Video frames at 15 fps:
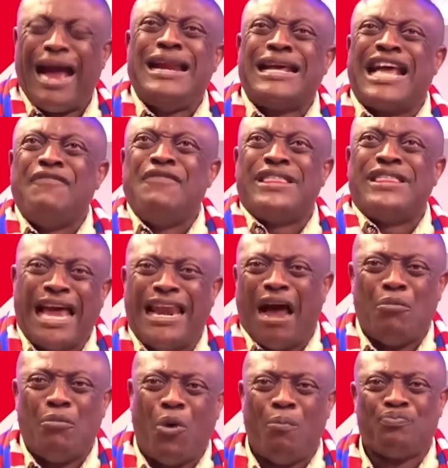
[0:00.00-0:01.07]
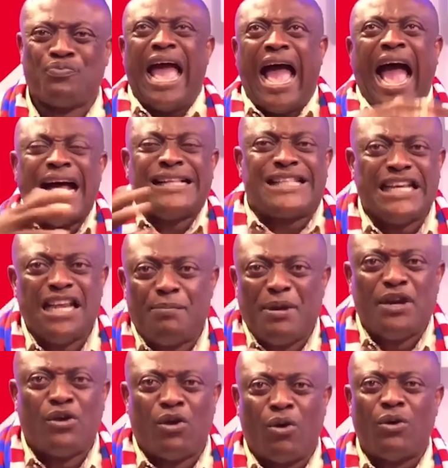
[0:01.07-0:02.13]
any Kevin Taylor mo hunting ni
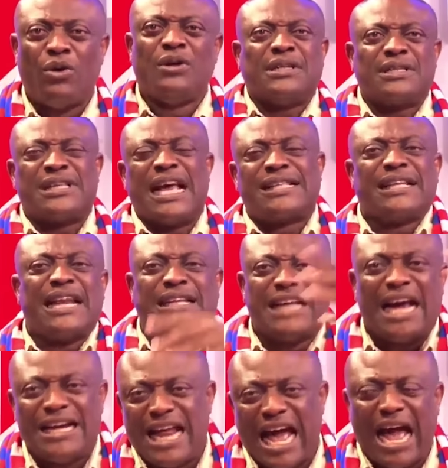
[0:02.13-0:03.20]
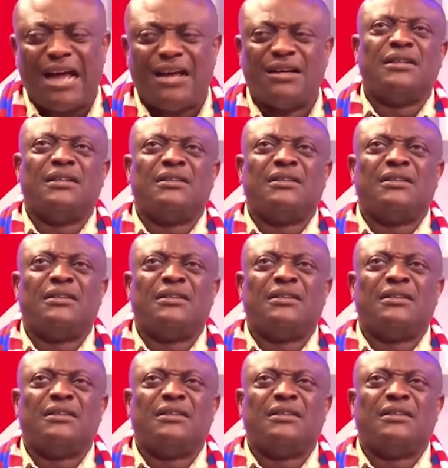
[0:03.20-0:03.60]
bi no set agenda